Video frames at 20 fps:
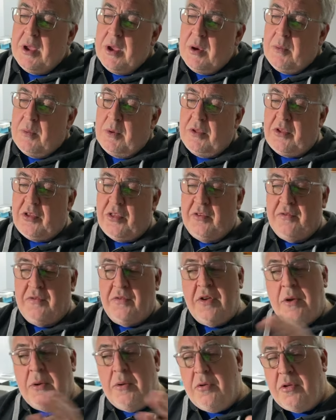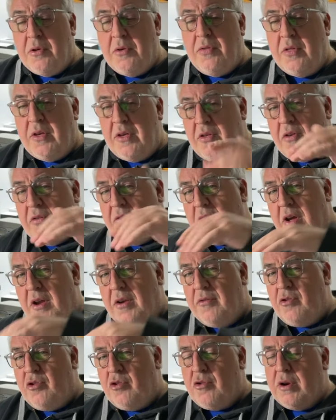once the views on this have kind
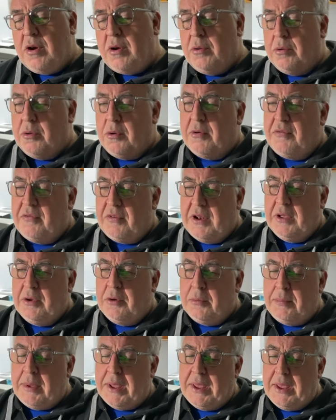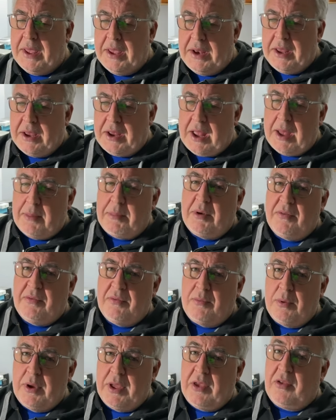of trickled off a little bit, in a couple of
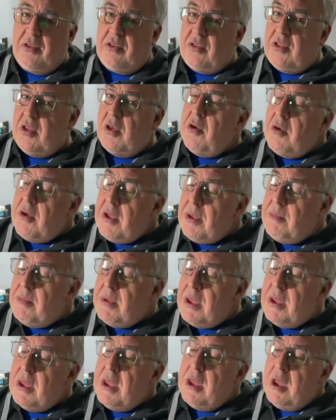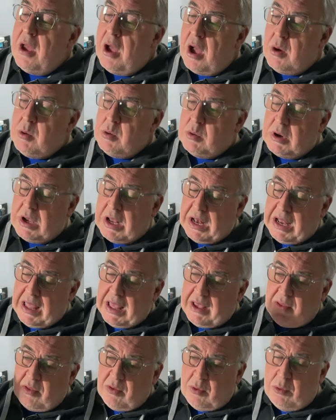weeks' time, I will
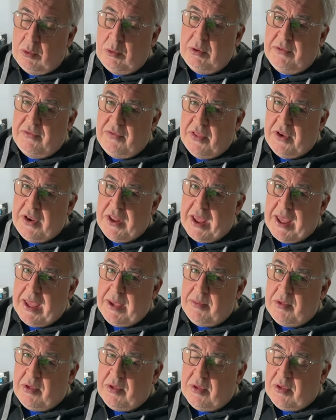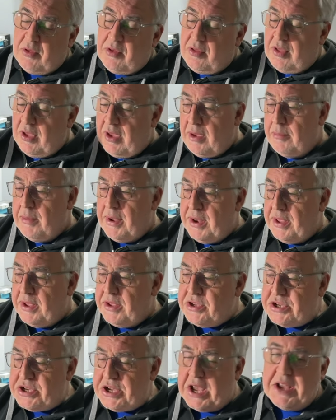collect all of the names, stick them into
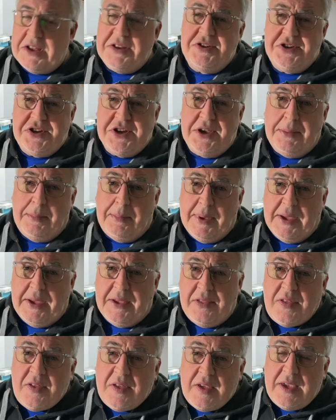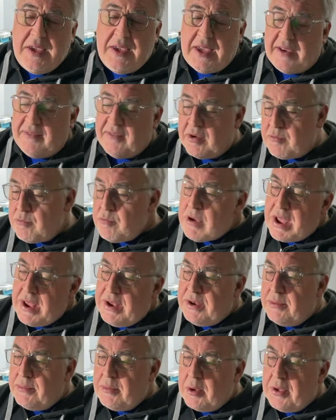Chat G P T, have it
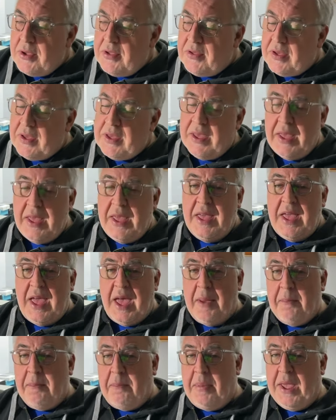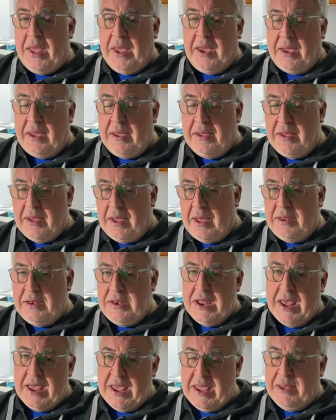randomize it, and pick a
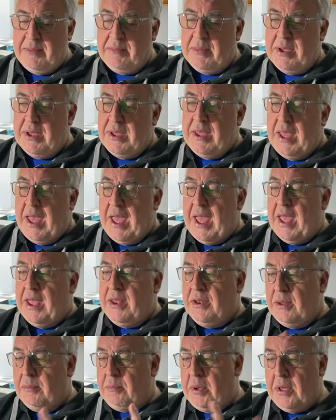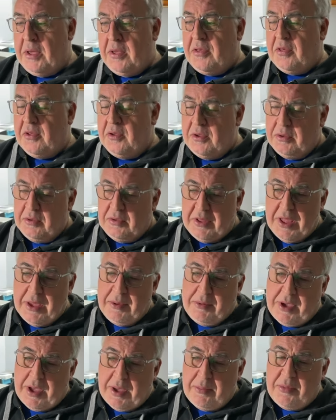name. And the person whose
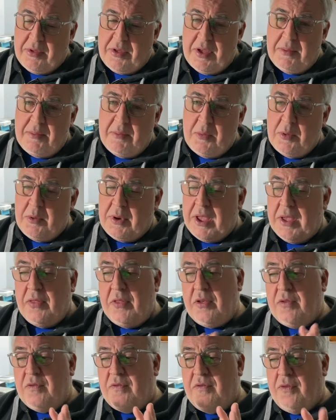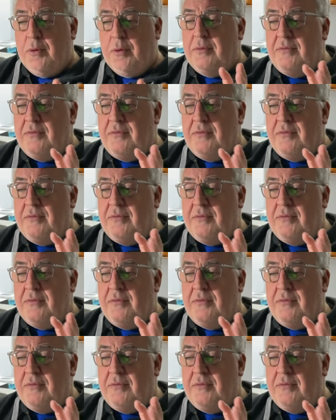name comes up will get this full